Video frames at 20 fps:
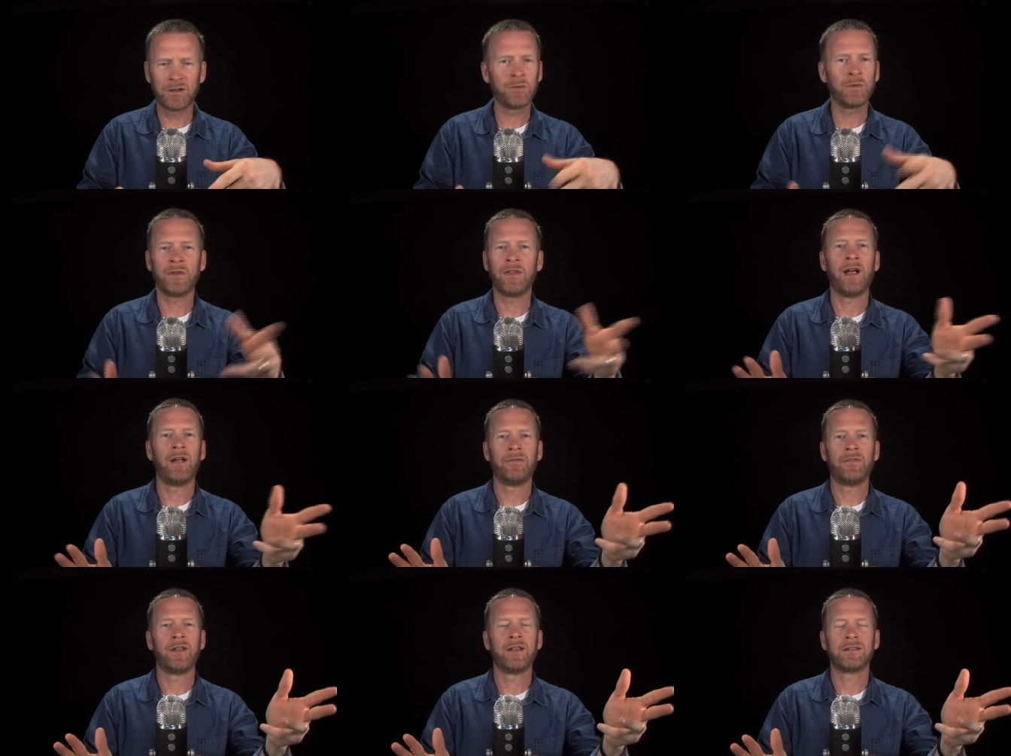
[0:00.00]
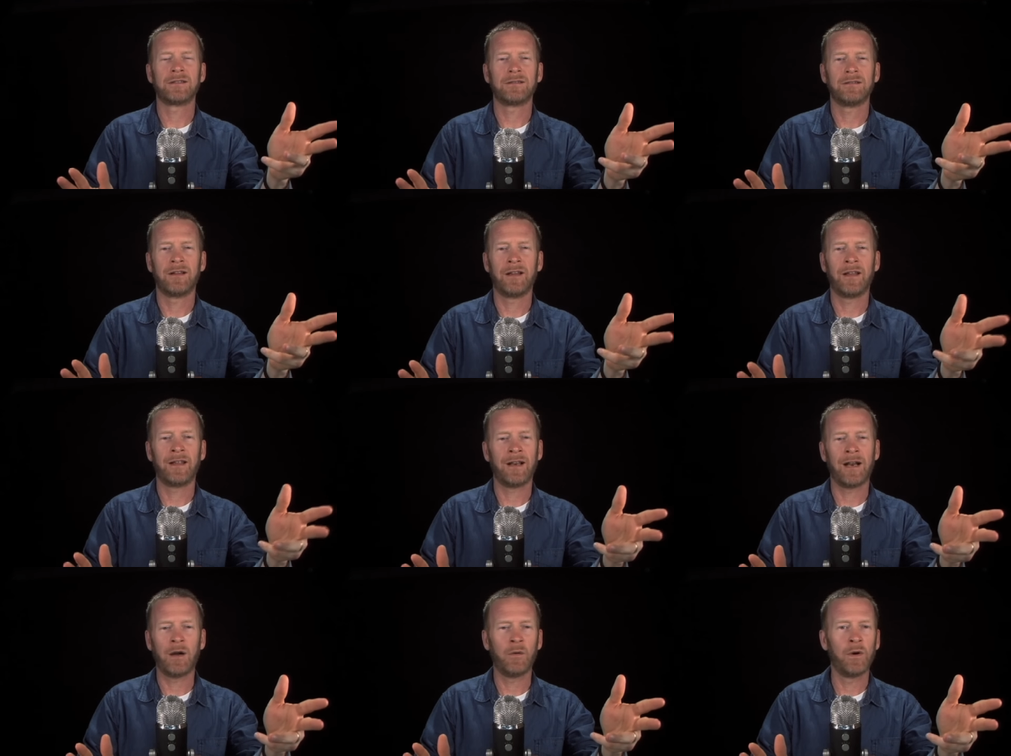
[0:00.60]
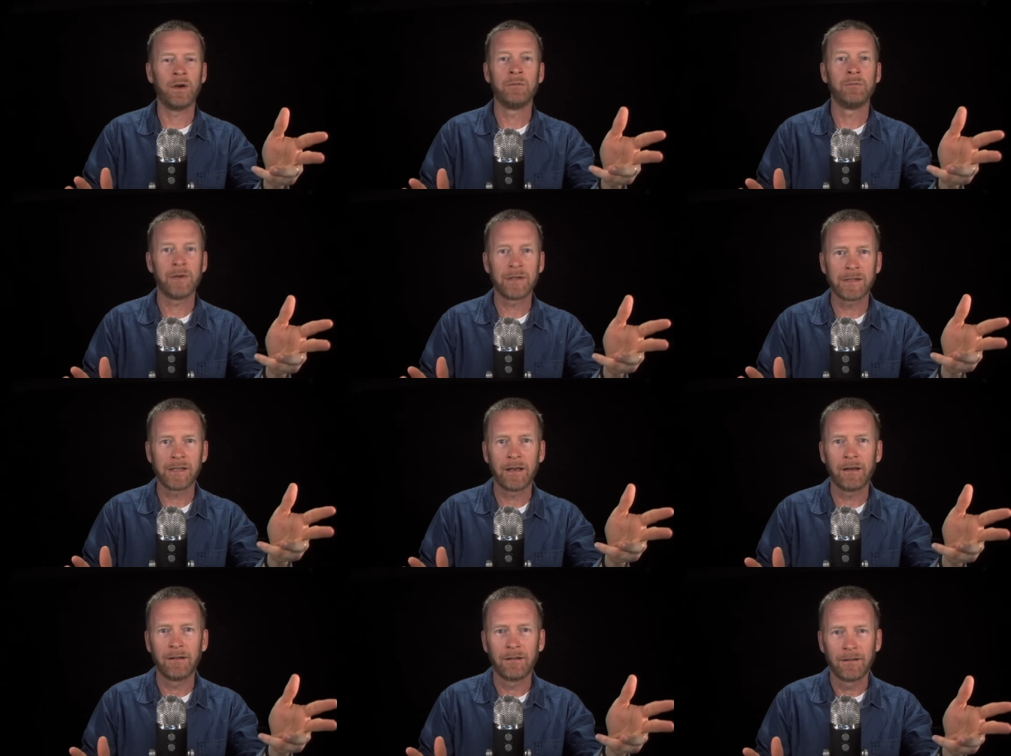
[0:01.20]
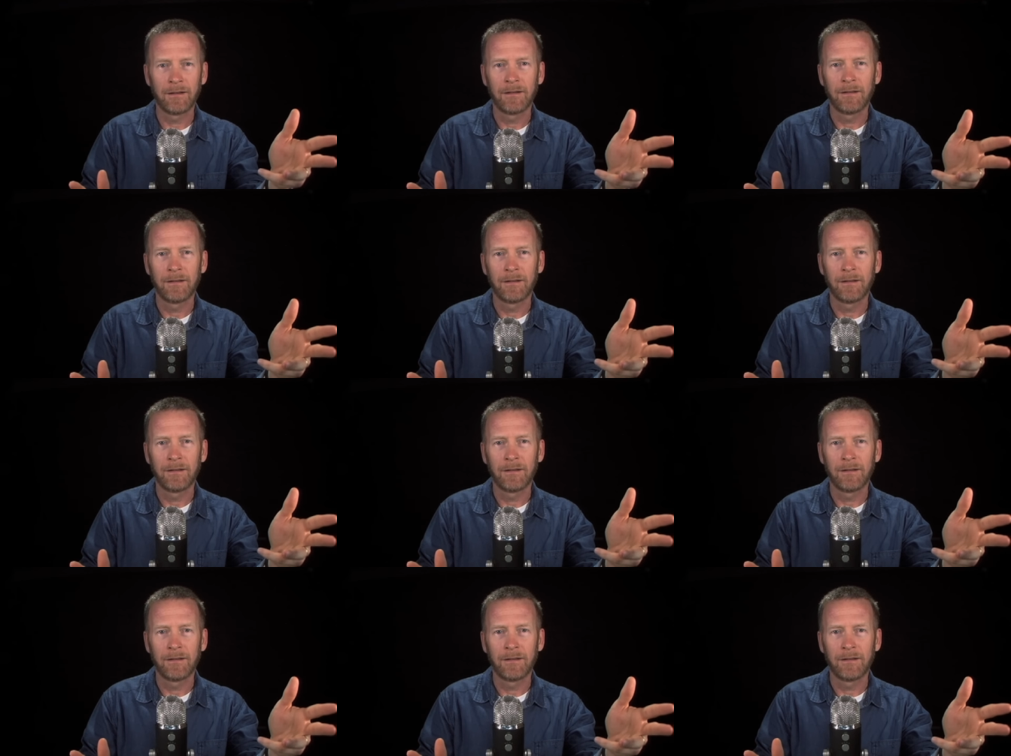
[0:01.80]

do without this and I wouldn't miss it.